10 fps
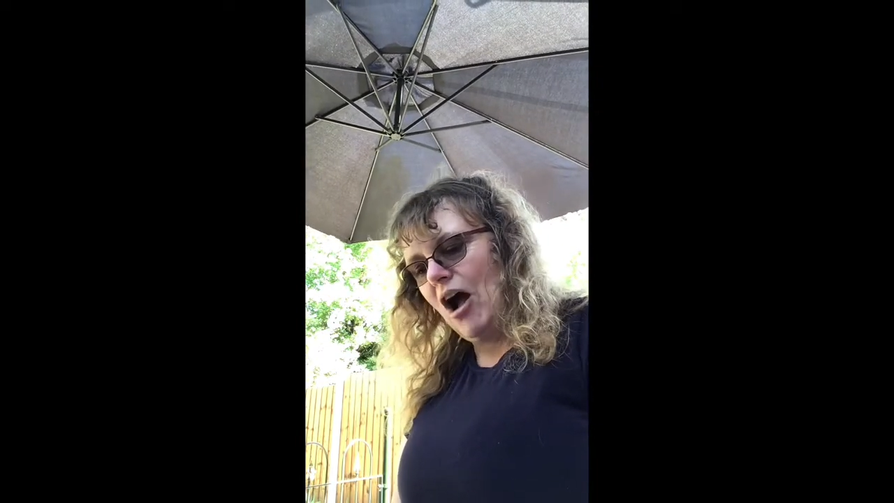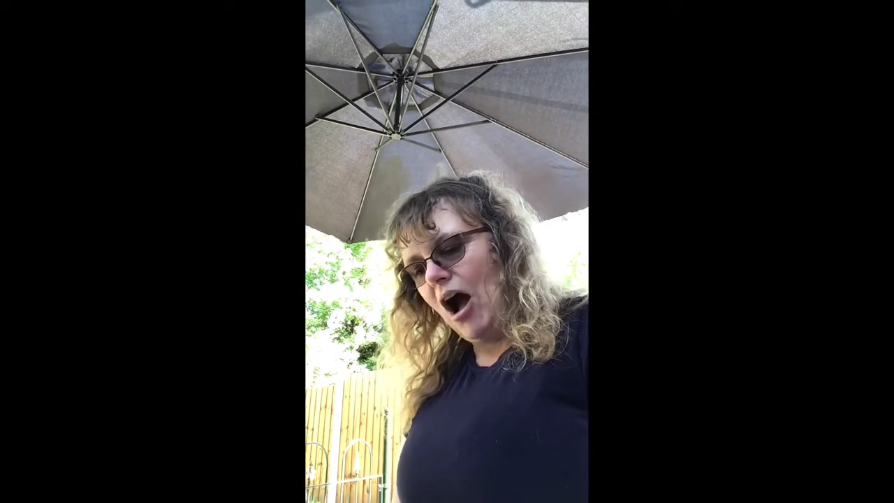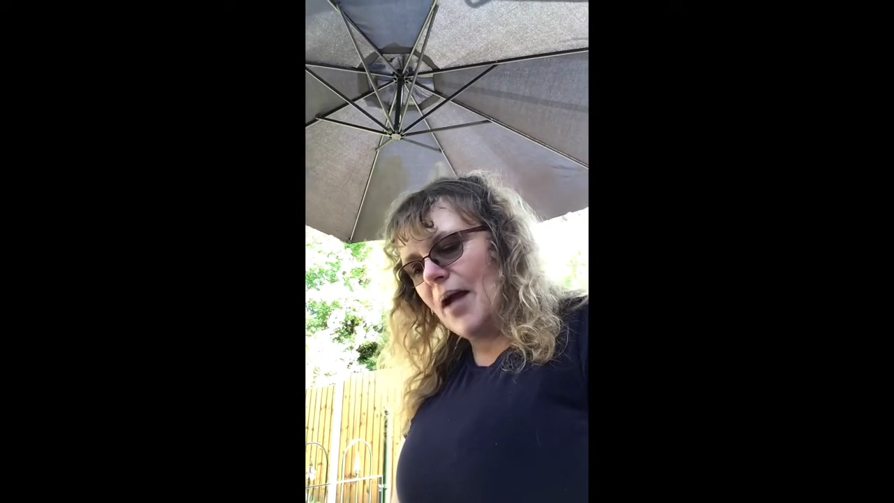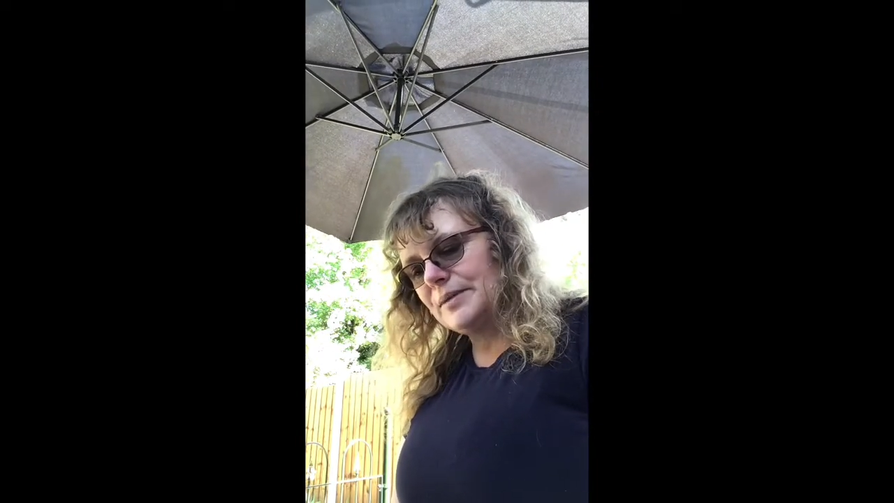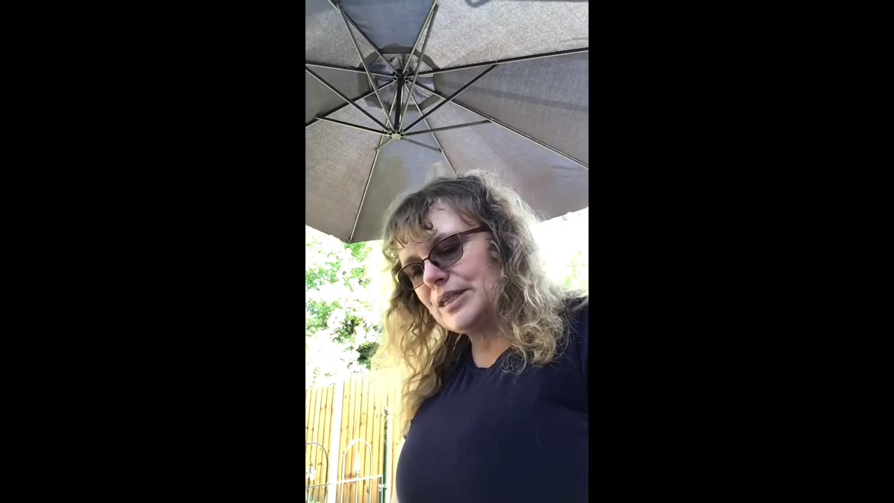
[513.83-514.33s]

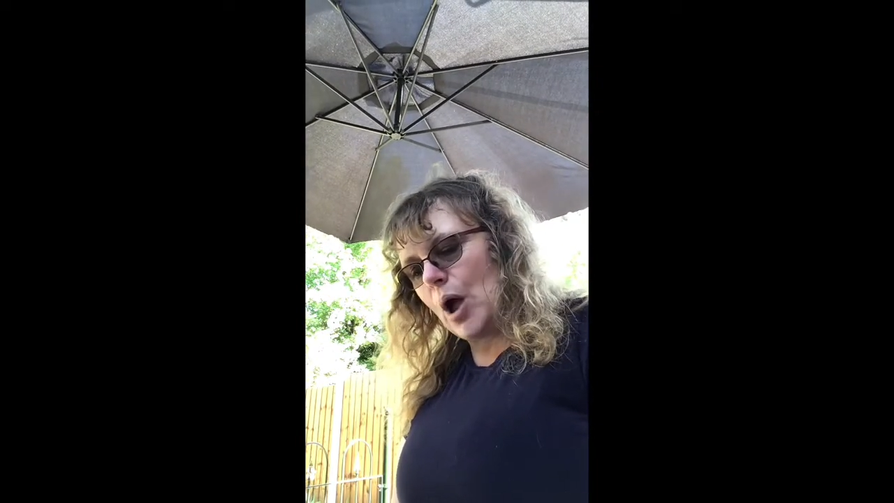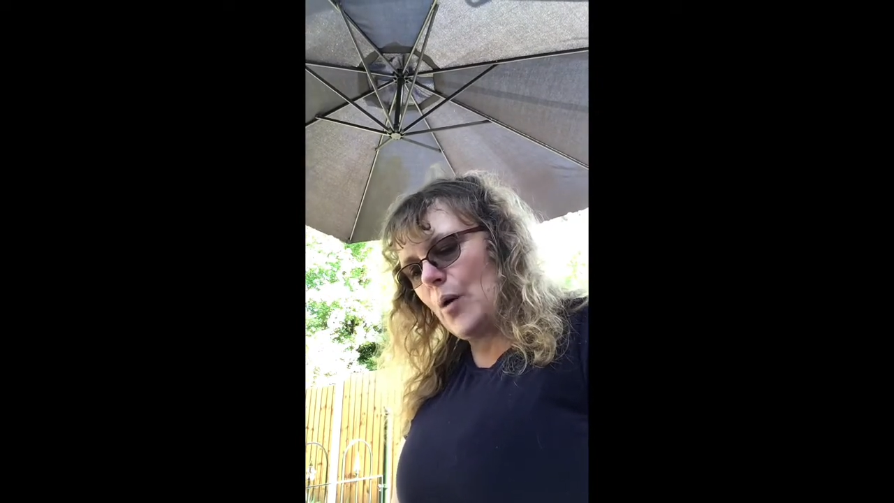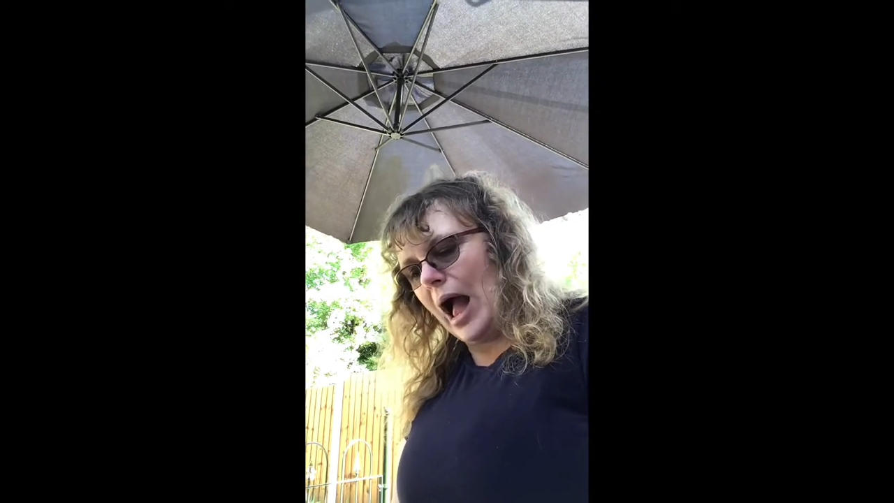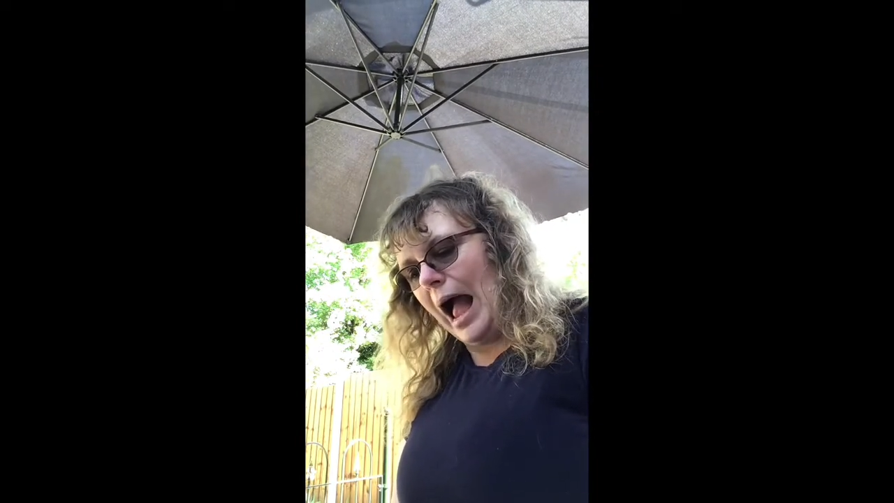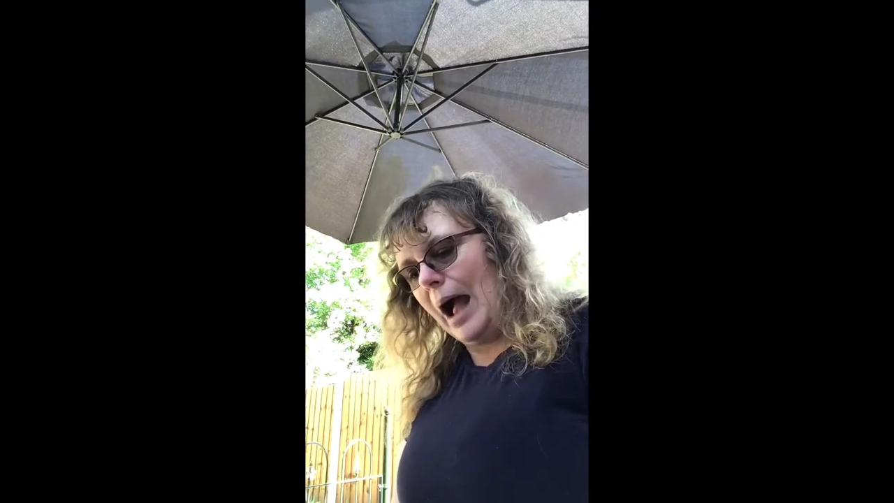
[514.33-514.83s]
I'm so
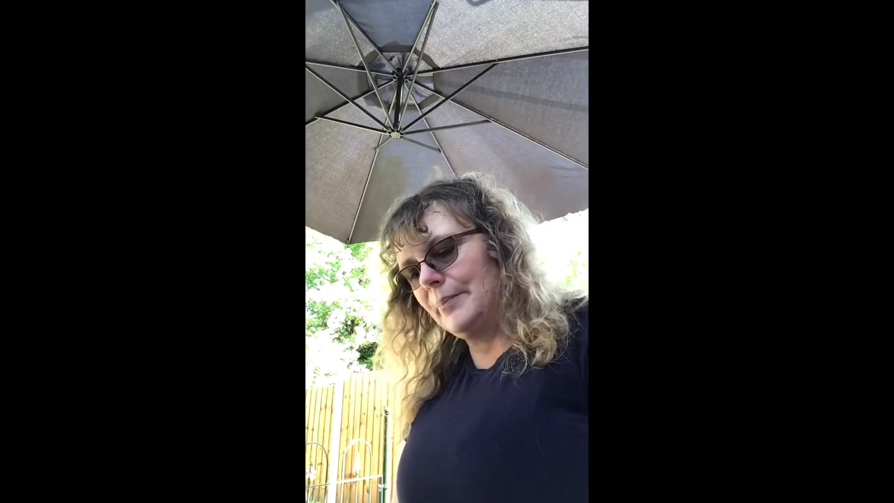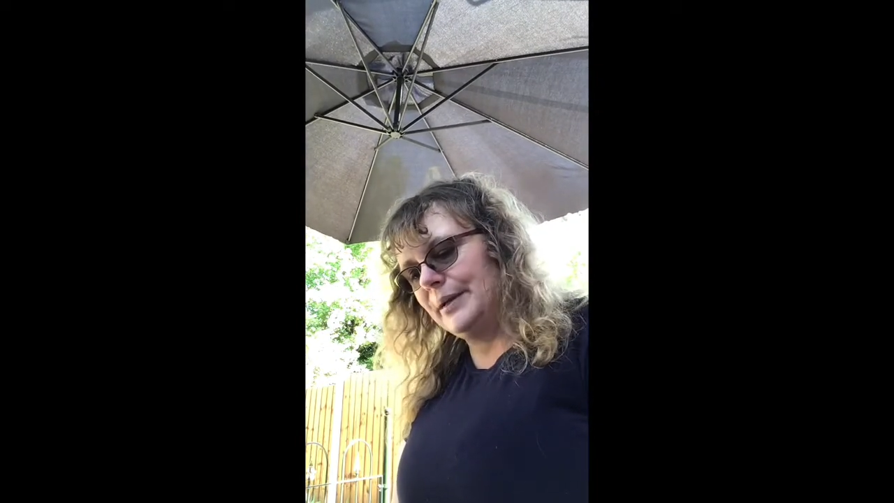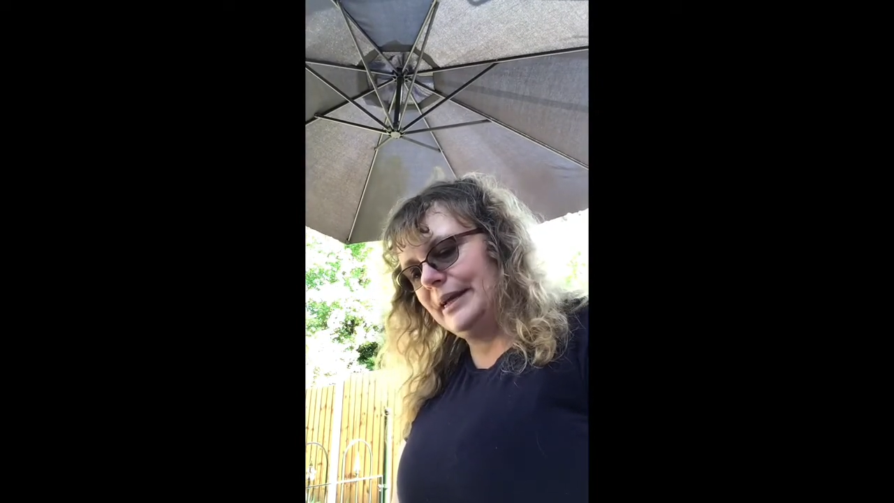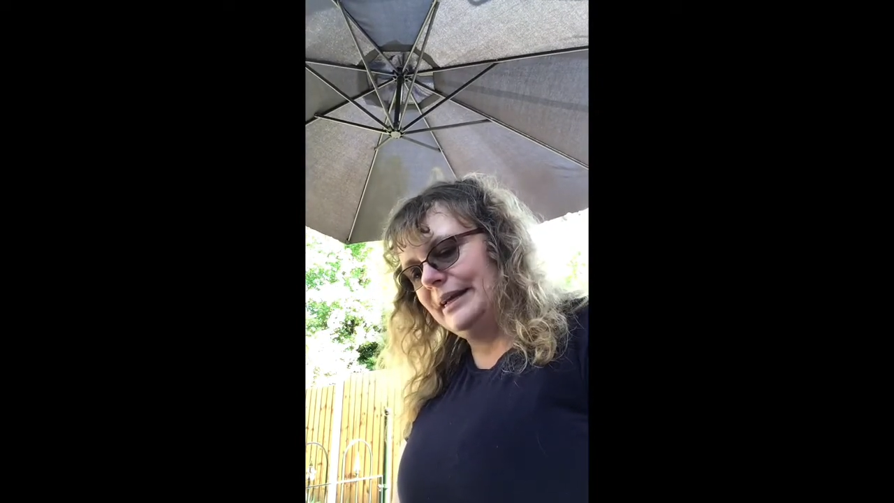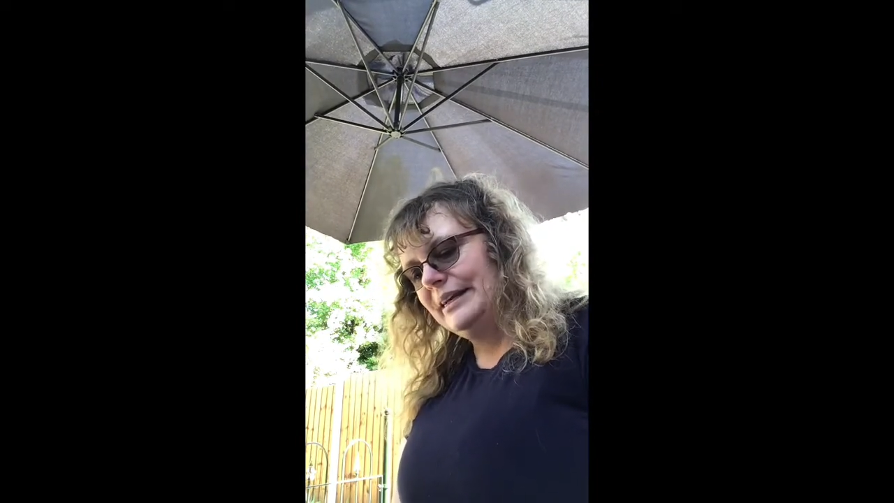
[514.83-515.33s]

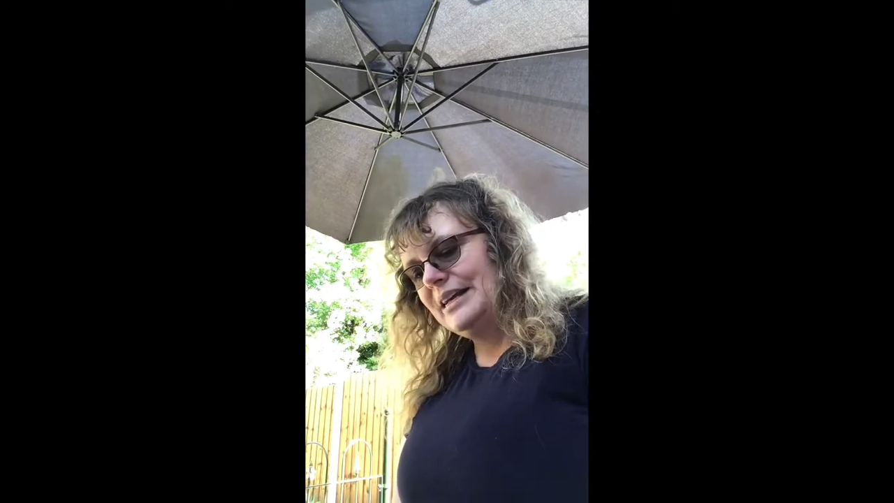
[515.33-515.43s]
happy.